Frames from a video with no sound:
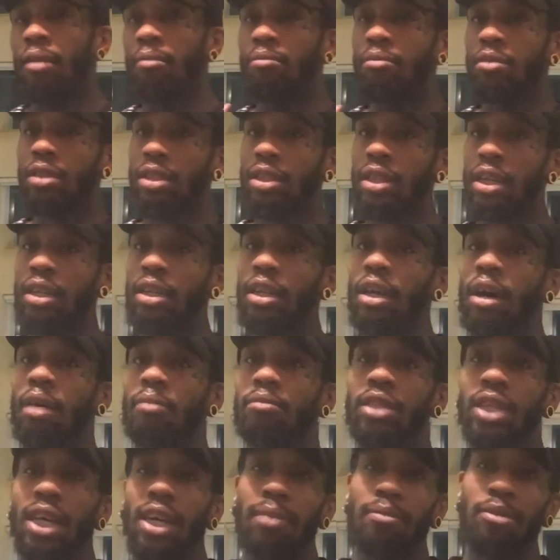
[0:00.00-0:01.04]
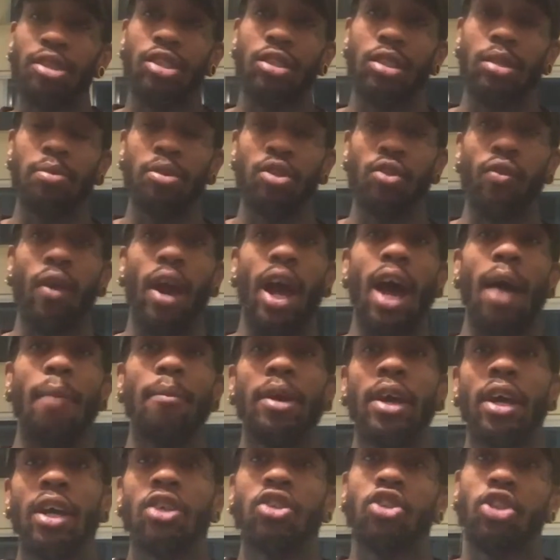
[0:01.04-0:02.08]
send them, tell them to subscribe,
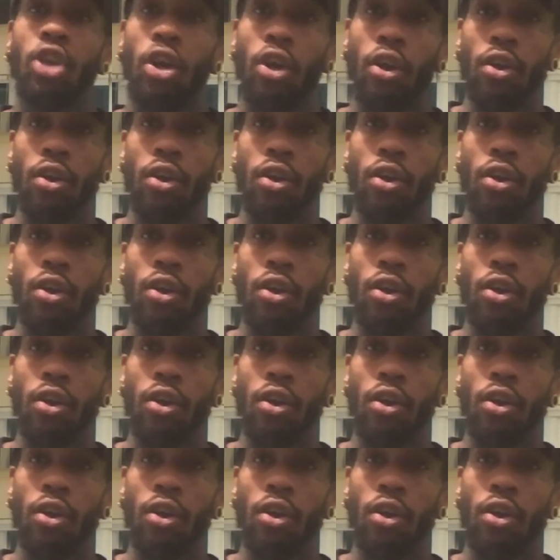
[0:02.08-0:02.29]
turn